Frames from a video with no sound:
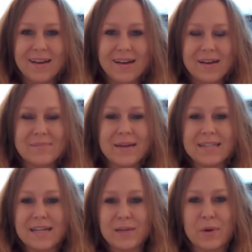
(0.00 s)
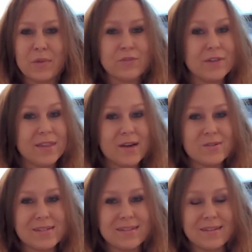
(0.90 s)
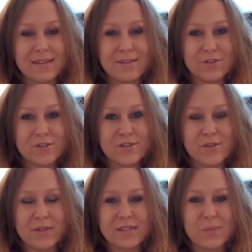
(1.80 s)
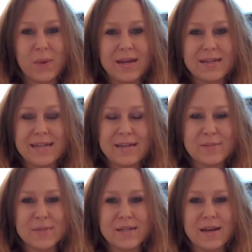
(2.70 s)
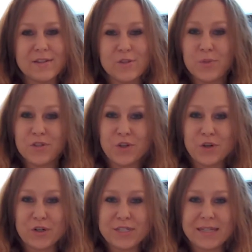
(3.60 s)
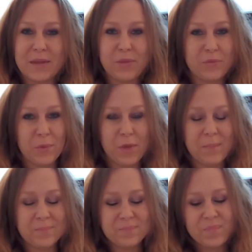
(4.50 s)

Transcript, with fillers: Um, I take about 3,000 a level, so that's why it takes me so much longer to get through them.